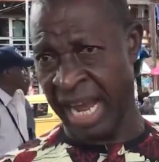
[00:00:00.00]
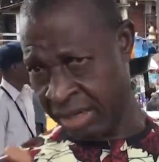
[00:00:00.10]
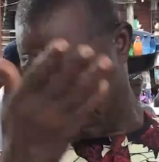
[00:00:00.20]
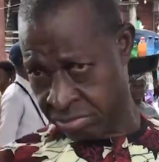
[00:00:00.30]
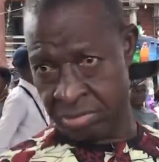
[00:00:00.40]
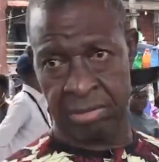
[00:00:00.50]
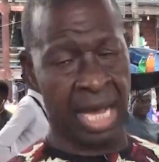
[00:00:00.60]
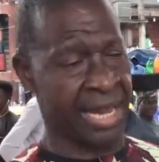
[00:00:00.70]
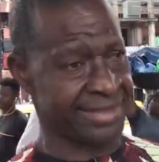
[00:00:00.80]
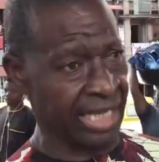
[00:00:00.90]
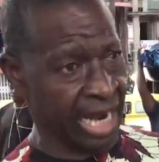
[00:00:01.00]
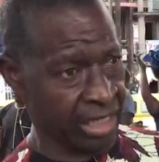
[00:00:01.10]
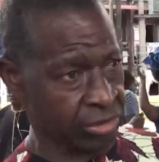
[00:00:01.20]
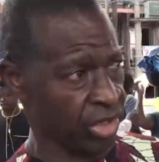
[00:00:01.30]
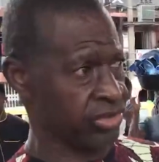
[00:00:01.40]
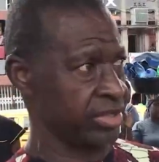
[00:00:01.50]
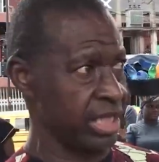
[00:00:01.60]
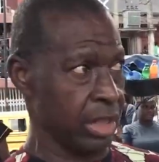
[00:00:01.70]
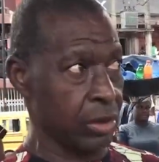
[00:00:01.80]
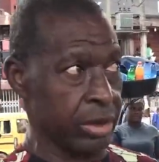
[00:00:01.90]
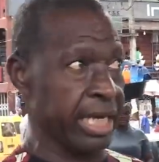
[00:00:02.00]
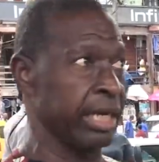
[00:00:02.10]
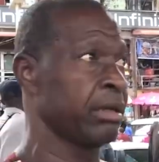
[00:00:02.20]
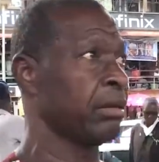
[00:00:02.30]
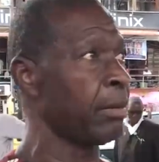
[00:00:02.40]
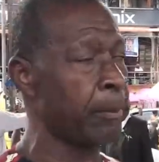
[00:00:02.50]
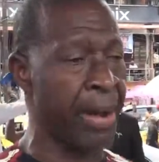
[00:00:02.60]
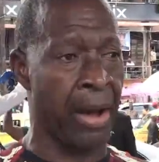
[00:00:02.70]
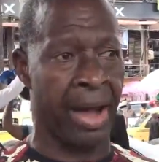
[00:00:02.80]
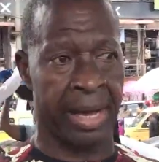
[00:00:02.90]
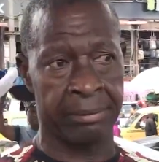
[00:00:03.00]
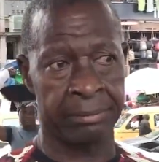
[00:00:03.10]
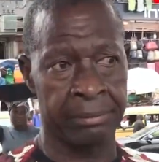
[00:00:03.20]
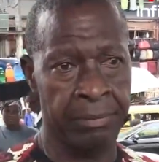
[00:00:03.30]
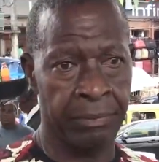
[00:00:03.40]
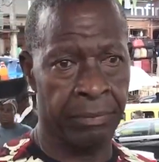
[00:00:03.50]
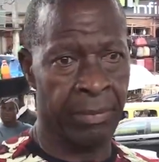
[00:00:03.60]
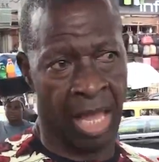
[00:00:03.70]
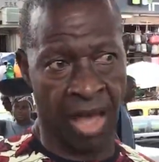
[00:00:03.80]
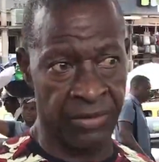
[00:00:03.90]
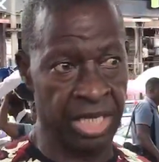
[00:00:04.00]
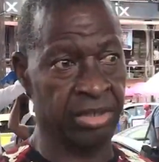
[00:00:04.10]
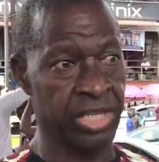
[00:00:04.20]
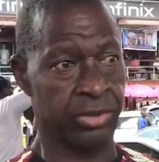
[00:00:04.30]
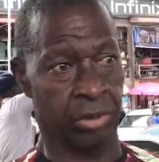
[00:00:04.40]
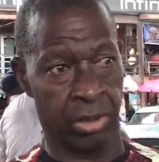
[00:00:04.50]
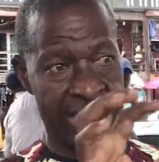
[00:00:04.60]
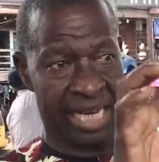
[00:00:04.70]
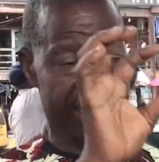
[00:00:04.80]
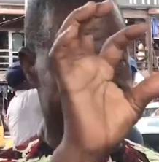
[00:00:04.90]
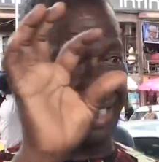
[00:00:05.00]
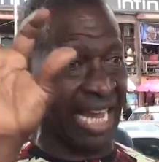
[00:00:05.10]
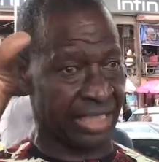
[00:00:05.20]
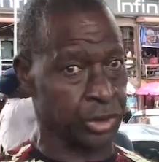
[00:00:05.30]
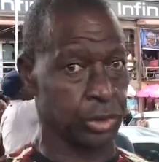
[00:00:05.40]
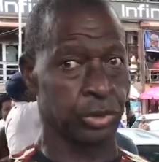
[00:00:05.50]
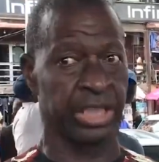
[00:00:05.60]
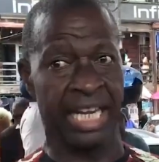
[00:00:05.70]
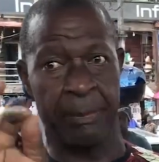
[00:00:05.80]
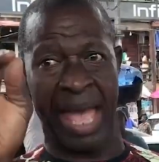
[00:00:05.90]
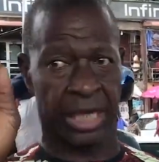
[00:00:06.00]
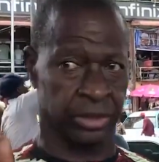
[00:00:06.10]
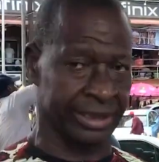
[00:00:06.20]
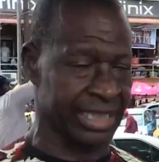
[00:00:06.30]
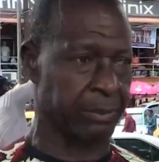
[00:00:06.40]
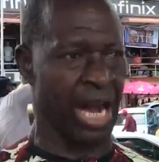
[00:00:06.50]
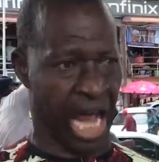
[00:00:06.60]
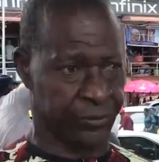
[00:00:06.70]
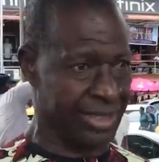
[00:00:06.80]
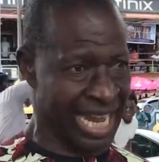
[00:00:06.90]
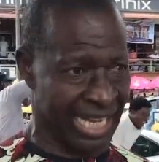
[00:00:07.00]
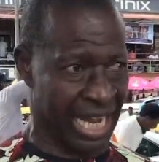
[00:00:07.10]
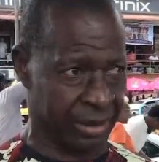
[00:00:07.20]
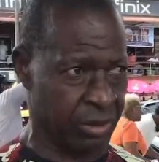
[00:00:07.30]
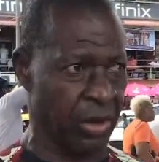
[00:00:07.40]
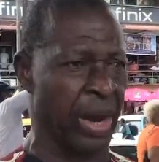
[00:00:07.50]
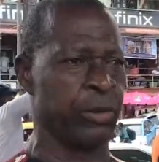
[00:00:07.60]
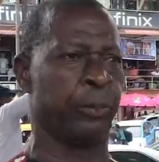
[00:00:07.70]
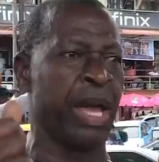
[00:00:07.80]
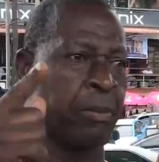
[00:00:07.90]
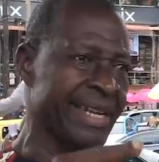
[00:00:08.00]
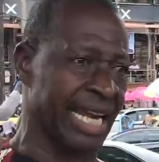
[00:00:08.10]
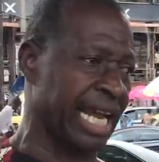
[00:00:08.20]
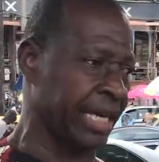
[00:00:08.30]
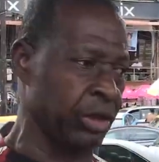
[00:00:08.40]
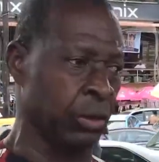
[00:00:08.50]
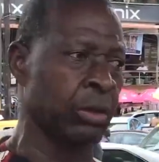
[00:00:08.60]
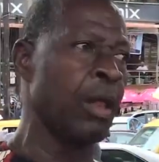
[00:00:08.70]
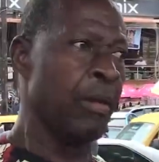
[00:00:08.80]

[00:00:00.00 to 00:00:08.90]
that ancillary costs, including power, have increased. So those are the things that should really be adjusted. But as for salary, because when you pay more salary, you